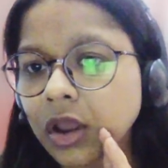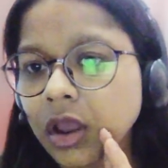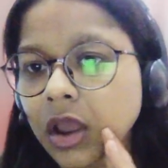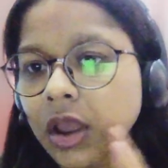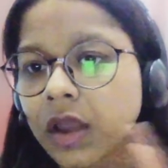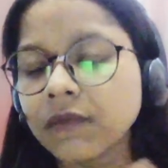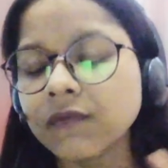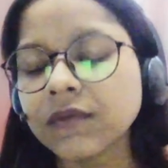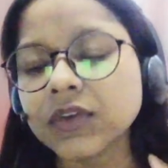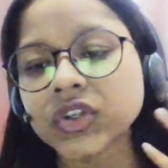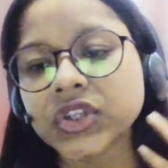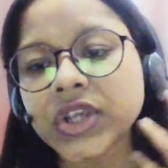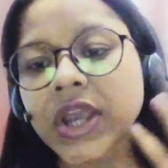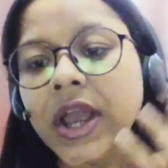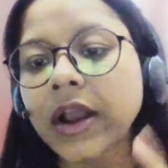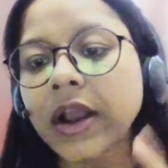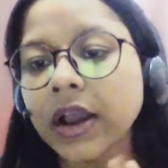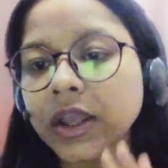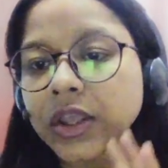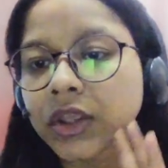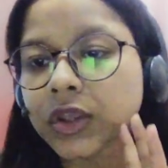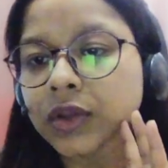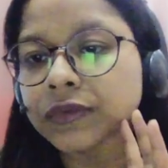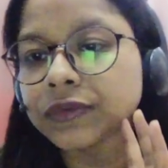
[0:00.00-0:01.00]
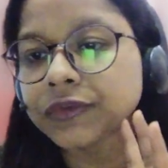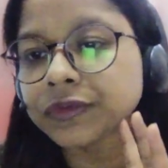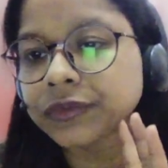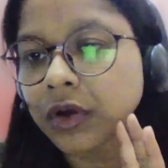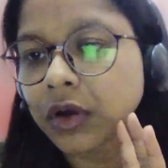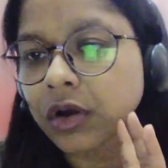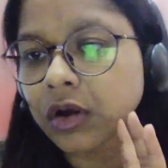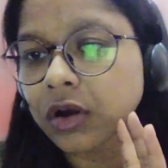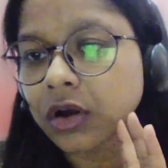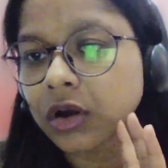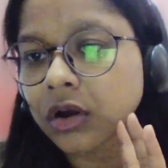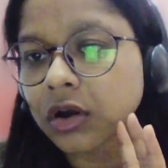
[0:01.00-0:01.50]
Vishaka, you've
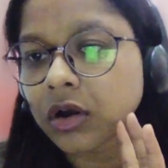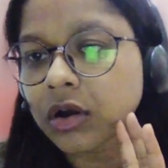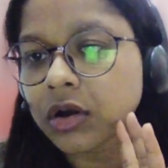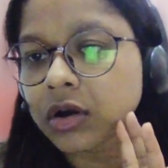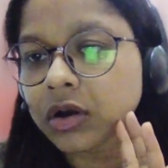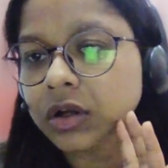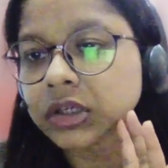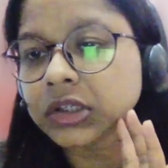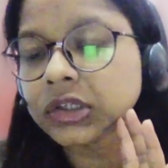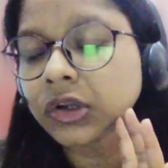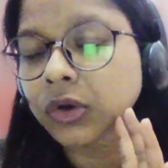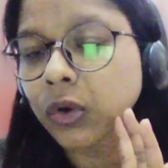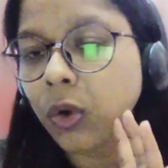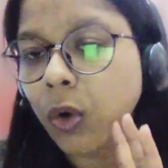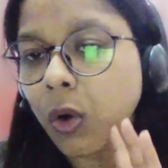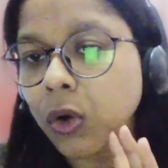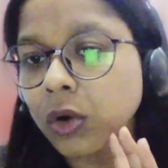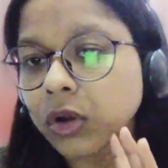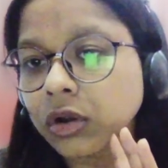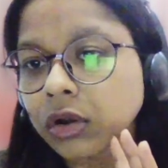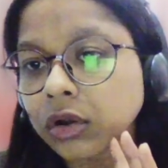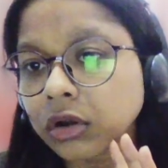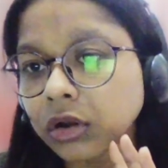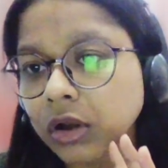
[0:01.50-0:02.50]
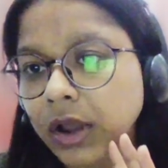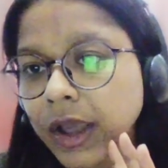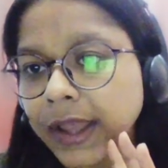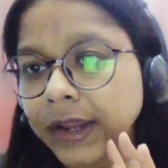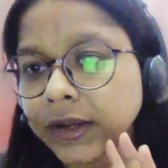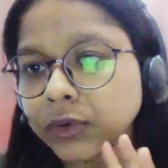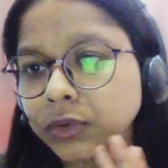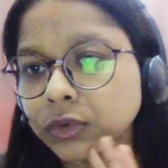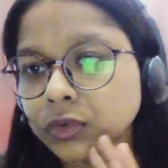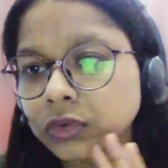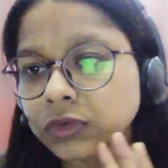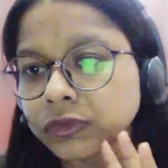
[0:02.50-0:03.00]
uh, heard wrong. I
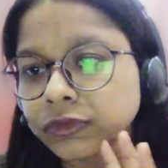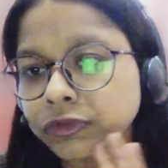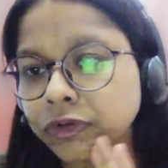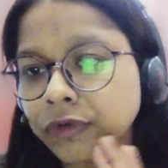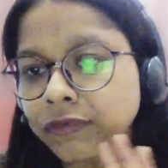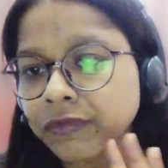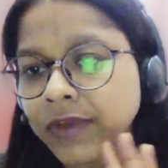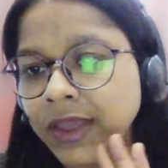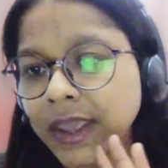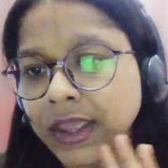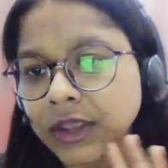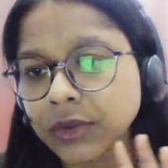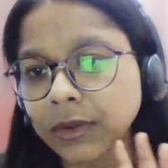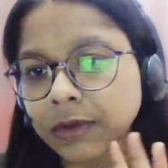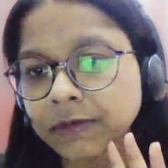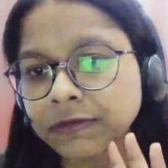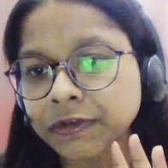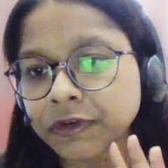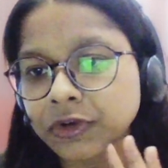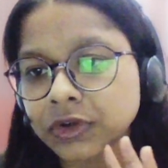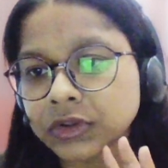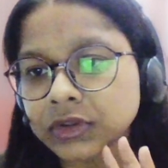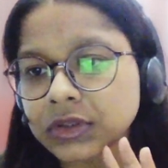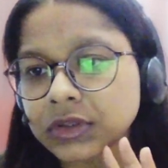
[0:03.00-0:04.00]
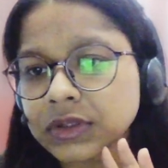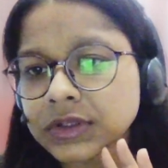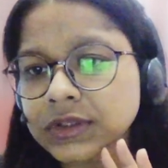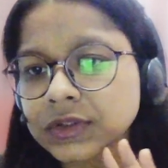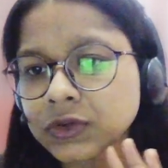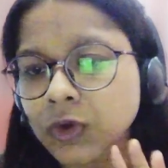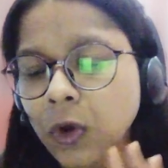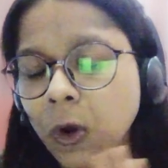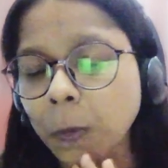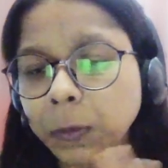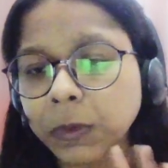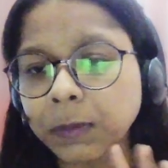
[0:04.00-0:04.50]
don't know from where you have heard this.
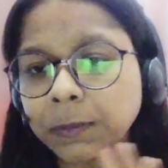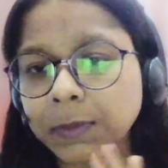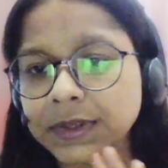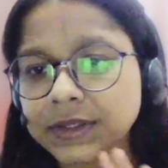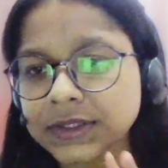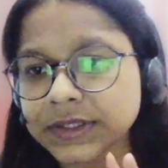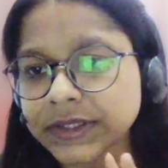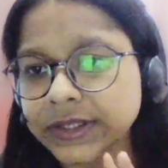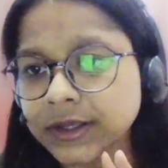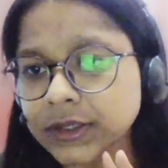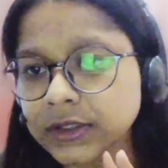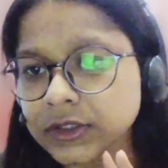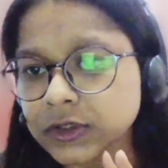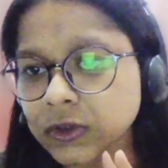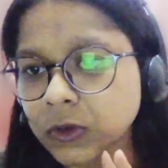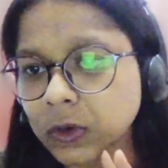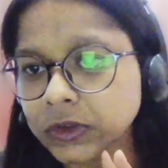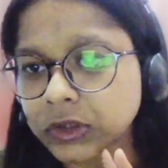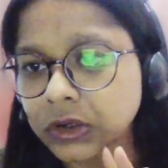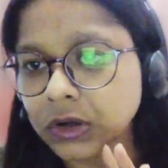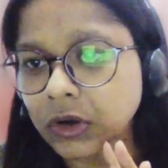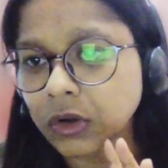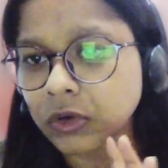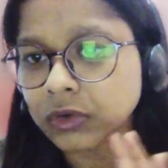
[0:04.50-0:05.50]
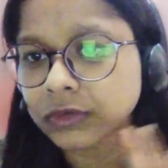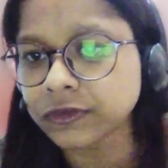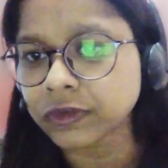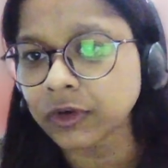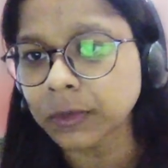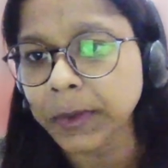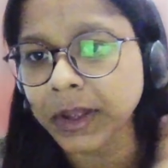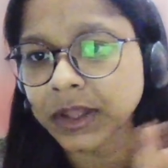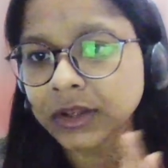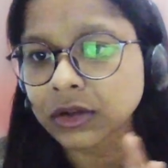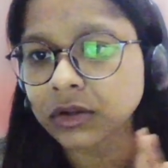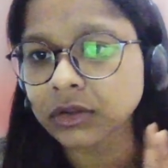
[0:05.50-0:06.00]
Copy pasting is not allowed from
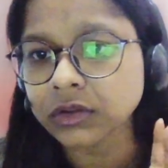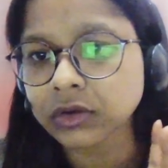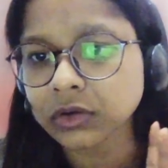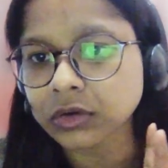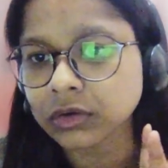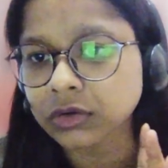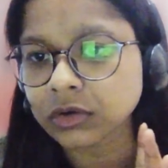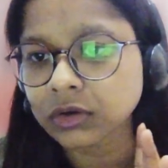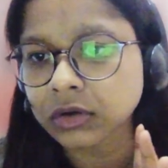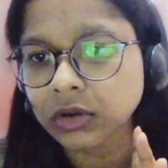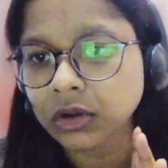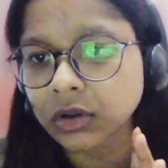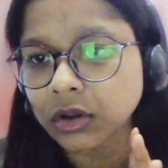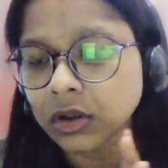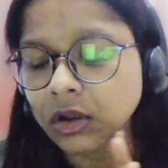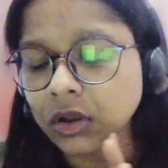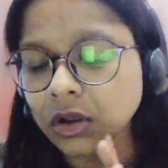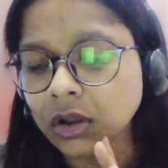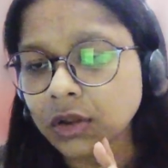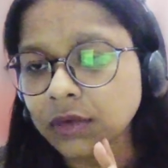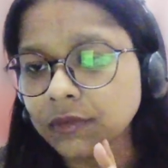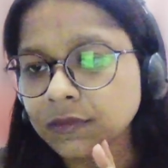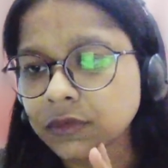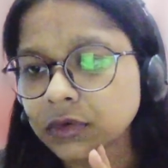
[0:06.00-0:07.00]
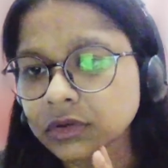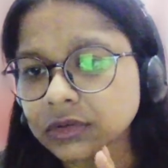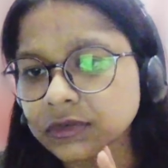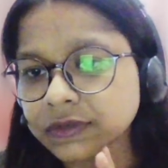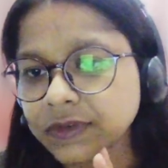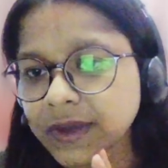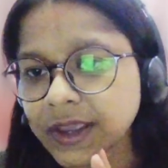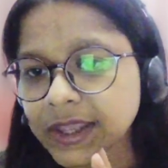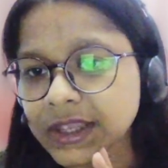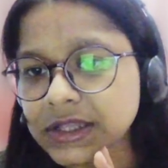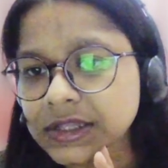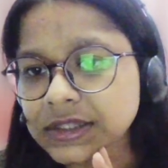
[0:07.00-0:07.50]
another Word
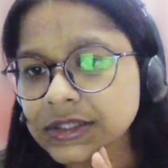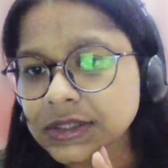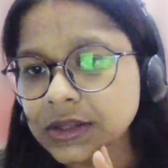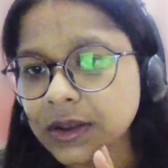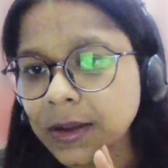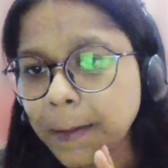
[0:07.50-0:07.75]
files.